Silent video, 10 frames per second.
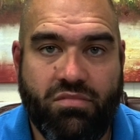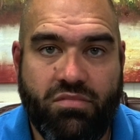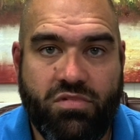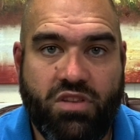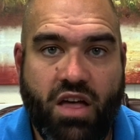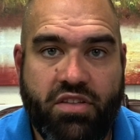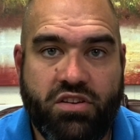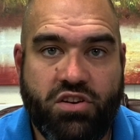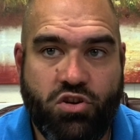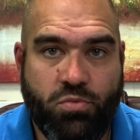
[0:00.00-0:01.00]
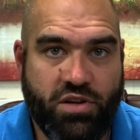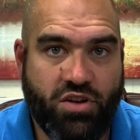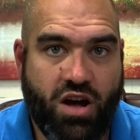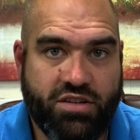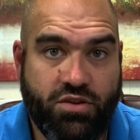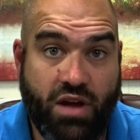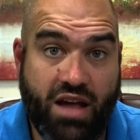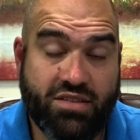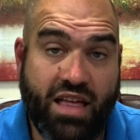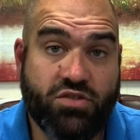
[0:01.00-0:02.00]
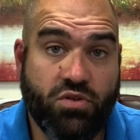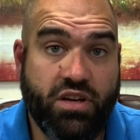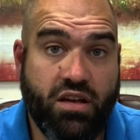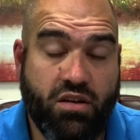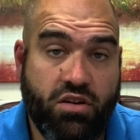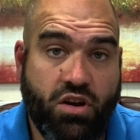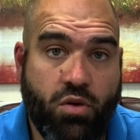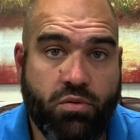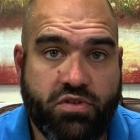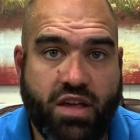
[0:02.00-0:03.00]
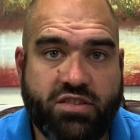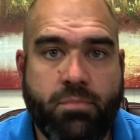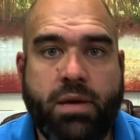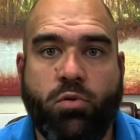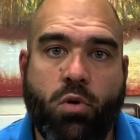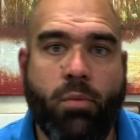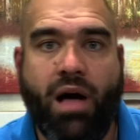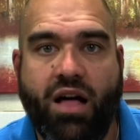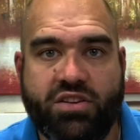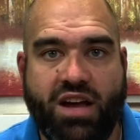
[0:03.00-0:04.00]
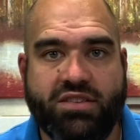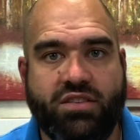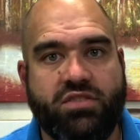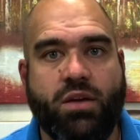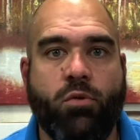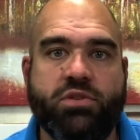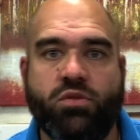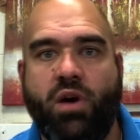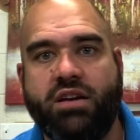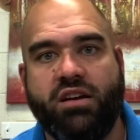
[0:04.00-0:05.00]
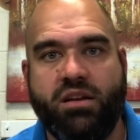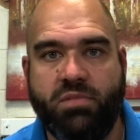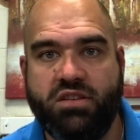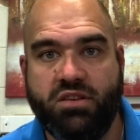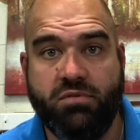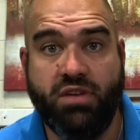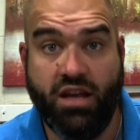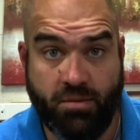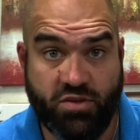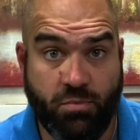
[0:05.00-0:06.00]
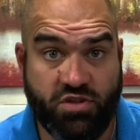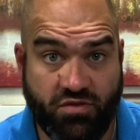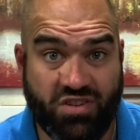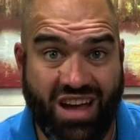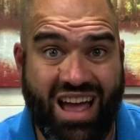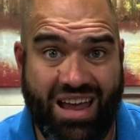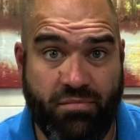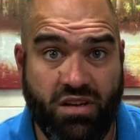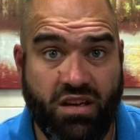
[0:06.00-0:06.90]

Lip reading: nothing to do but talk to you guys. And that's really, some people will apologize and they'll say, well, Mr. Weiniger, I didn't mean to take up so much of your time.